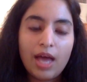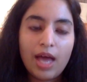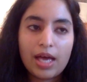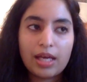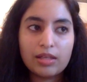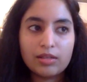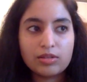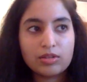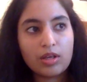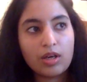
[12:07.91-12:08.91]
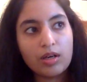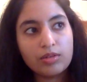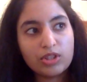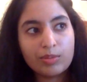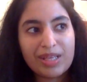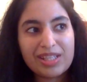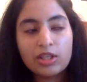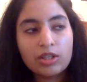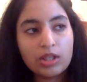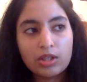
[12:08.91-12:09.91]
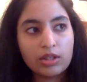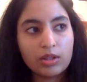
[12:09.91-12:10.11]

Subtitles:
And during my senior year,